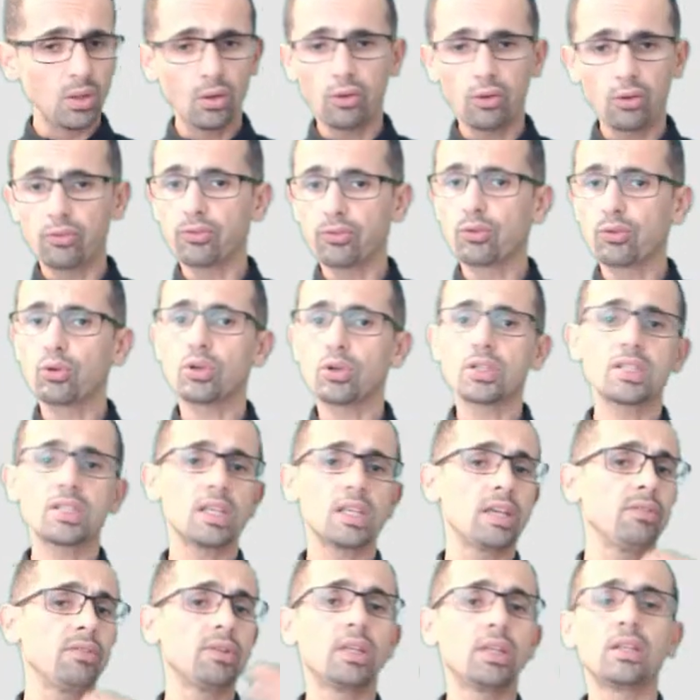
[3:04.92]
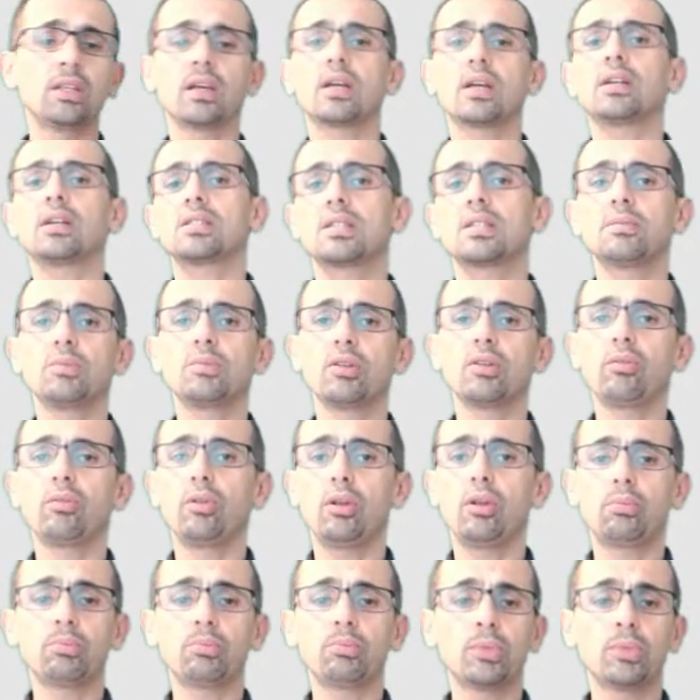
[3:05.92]
Of course, even in the custom
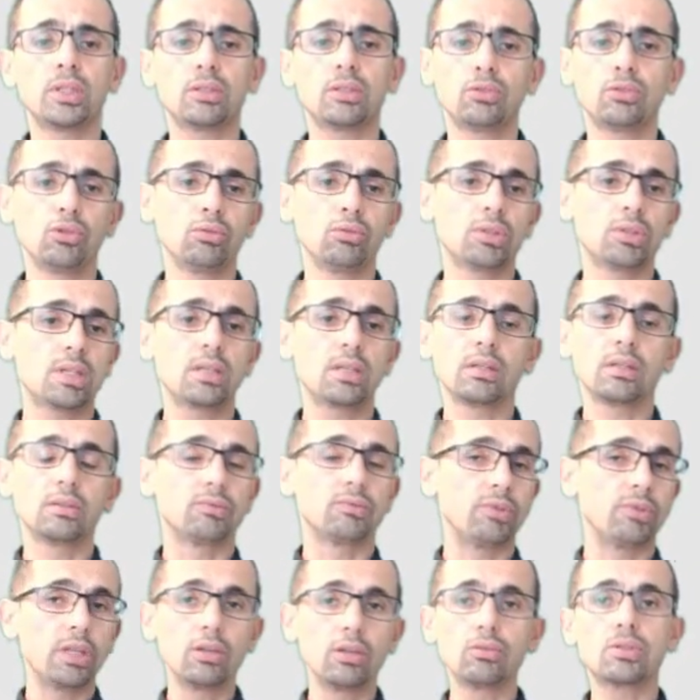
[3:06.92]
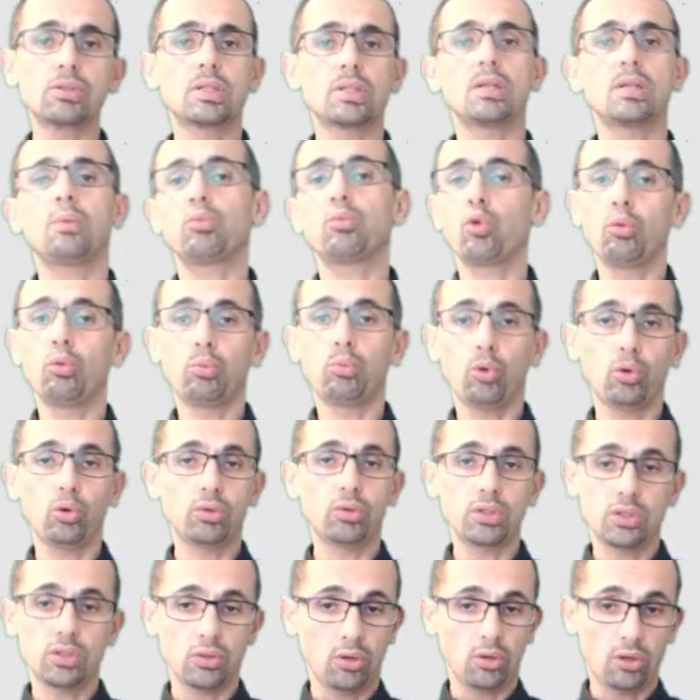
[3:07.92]
development, you still reuse some
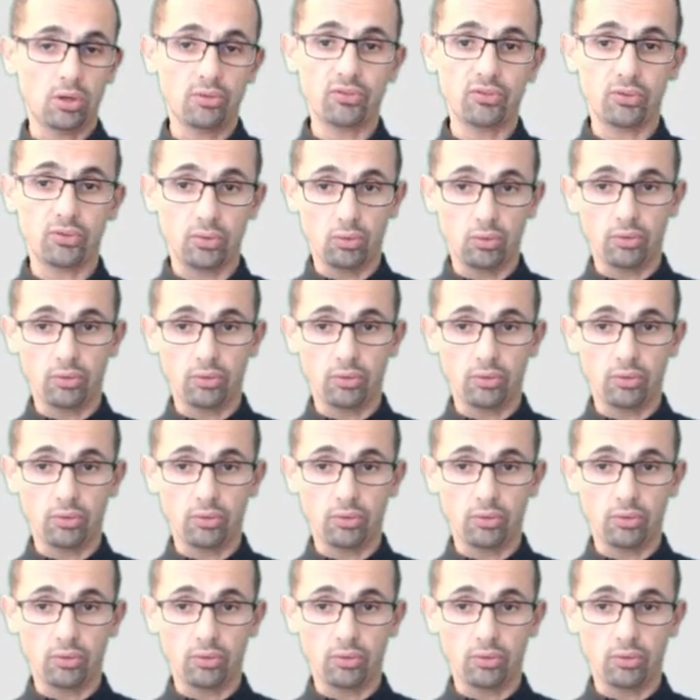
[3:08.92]
components of